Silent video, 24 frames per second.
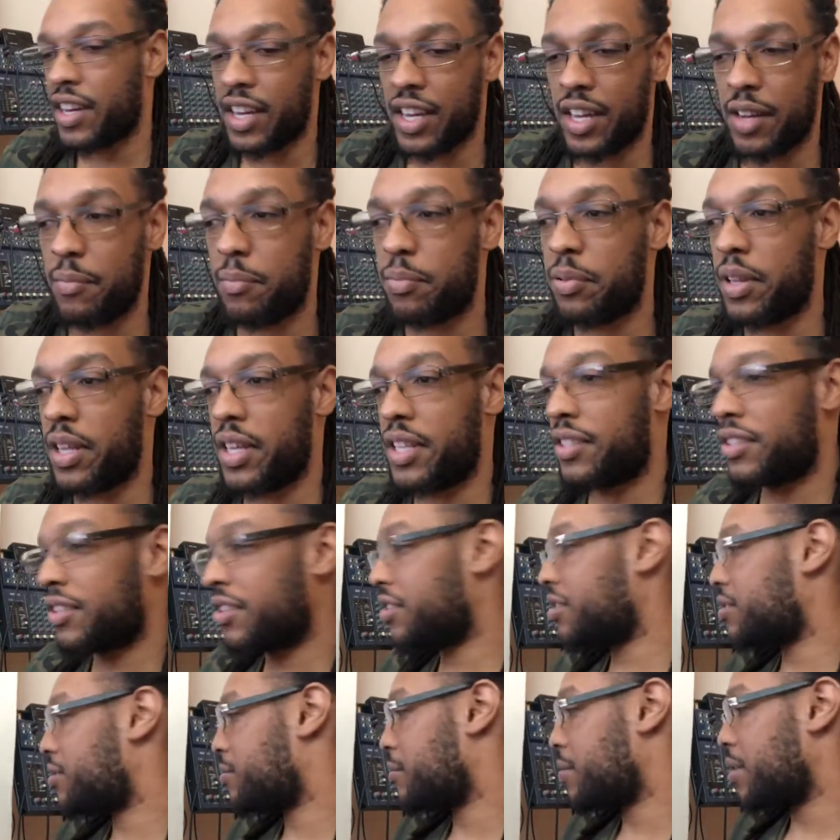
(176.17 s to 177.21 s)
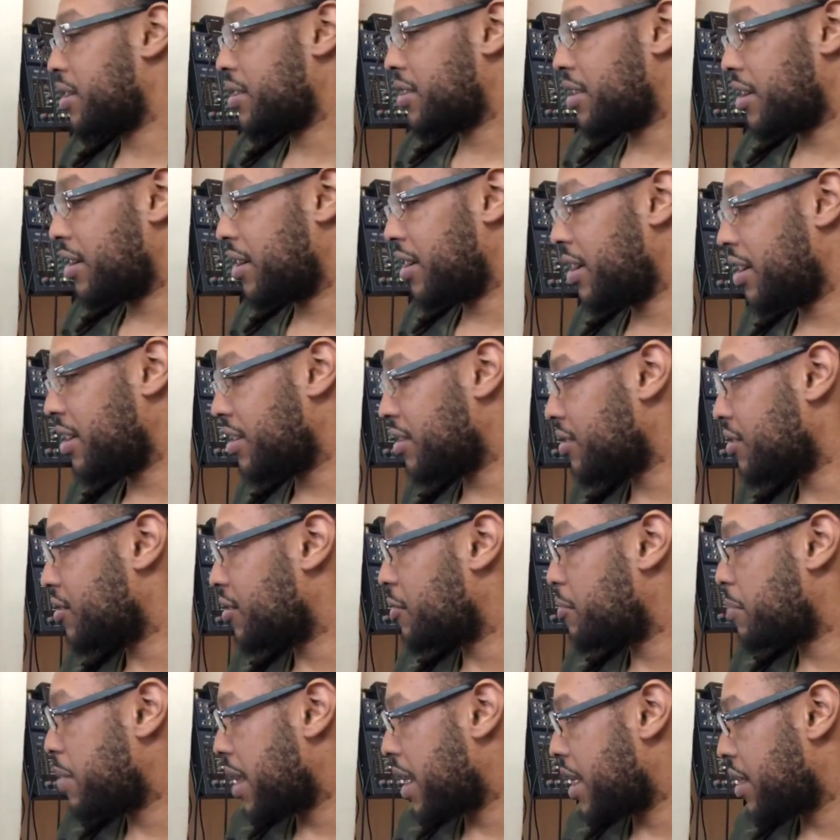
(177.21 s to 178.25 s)
in places where there is no
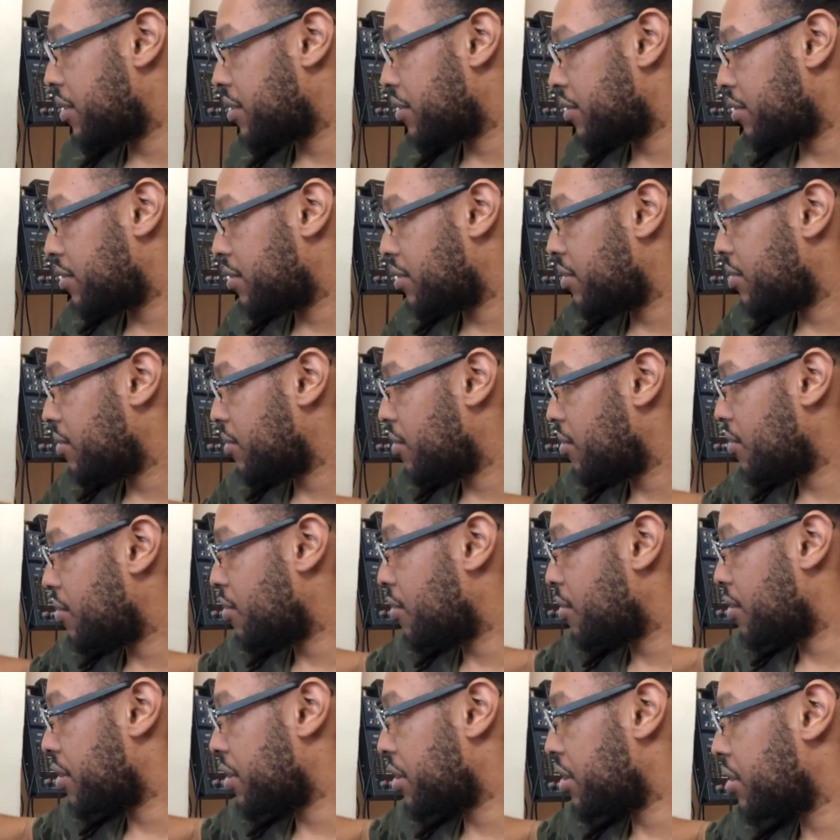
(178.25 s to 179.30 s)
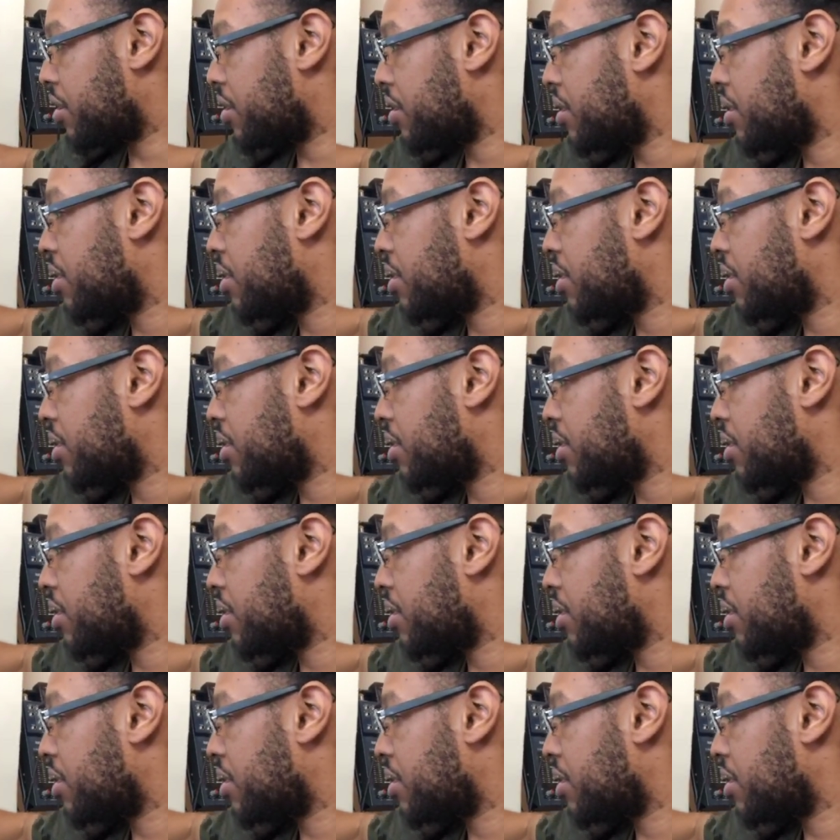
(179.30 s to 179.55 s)
pattern or order.